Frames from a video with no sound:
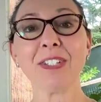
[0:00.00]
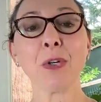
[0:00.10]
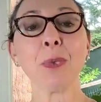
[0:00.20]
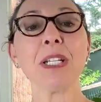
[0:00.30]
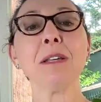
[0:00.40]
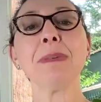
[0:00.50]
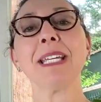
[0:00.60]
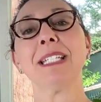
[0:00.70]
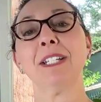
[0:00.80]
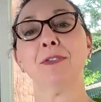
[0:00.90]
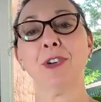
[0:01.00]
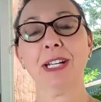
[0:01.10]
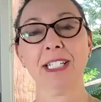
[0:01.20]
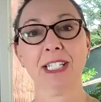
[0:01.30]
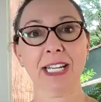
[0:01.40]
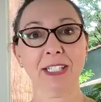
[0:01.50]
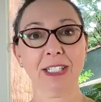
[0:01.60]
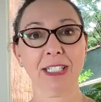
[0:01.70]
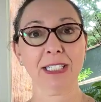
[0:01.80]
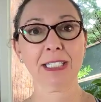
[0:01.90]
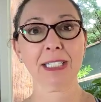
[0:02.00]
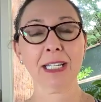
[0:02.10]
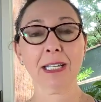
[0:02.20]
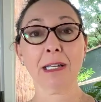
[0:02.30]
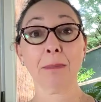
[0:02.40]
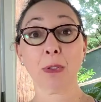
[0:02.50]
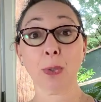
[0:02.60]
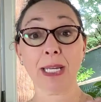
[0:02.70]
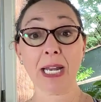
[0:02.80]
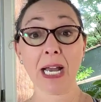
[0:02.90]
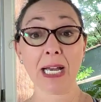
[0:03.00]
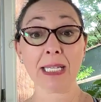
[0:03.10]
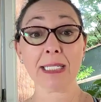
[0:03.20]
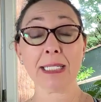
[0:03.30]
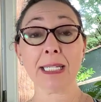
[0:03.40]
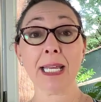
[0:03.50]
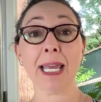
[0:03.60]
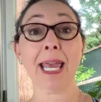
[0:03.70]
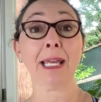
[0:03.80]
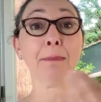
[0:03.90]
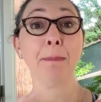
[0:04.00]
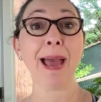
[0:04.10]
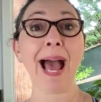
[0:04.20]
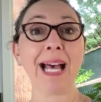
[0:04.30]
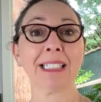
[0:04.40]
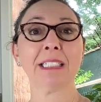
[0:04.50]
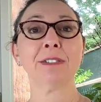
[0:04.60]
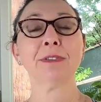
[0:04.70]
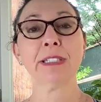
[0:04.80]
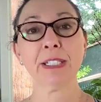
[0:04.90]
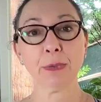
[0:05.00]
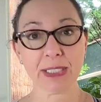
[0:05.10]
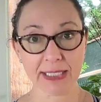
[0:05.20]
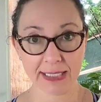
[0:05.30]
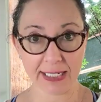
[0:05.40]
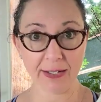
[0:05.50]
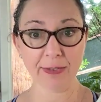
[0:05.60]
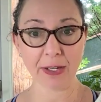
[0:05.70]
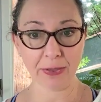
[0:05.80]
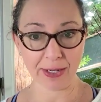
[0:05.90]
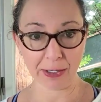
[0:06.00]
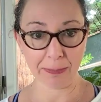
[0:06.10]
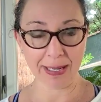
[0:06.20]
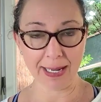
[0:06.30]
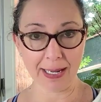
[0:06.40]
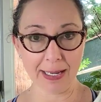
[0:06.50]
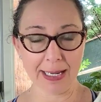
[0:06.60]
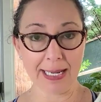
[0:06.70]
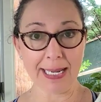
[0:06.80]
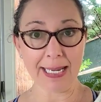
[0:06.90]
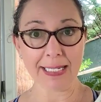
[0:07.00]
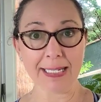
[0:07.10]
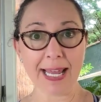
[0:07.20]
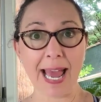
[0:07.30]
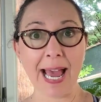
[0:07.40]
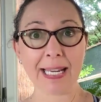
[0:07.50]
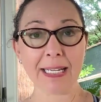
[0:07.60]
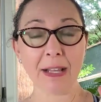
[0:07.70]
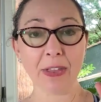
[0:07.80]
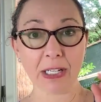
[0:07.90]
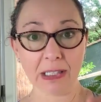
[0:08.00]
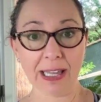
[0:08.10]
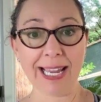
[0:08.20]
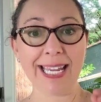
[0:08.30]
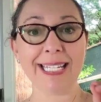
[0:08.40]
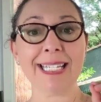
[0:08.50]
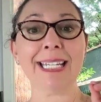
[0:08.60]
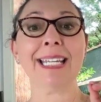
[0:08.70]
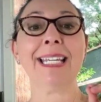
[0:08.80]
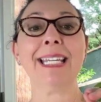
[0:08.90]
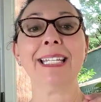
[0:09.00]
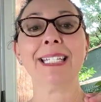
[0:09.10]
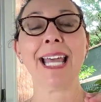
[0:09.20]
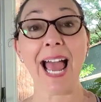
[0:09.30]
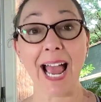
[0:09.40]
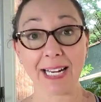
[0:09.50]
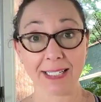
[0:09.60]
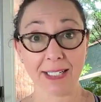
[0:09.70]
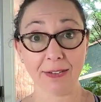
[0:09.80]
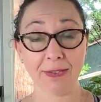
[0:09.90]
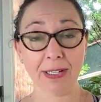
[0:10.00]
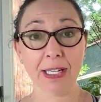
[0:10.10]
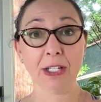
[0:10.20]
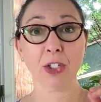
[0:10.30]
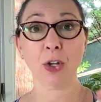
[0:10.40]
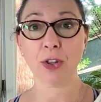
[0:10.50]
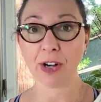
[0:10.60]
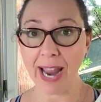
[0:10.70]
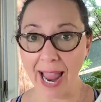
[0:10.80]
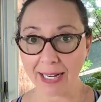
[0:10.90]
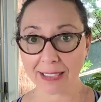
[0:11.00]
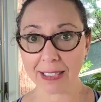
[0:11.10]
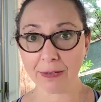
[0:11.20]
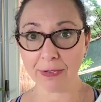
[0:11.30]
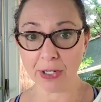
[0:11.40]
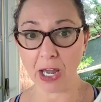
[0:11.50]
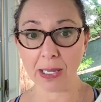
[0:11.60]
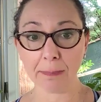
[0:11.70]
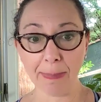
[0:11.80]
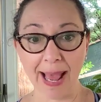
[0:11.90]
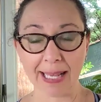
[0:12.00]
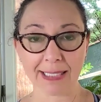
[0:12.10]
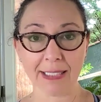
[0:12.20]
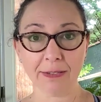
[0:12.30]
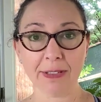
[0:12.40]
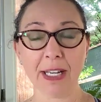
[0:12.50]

So, one of the biggest differentiations between us and passively received therapy is that the client is active. So, they're active, not passive.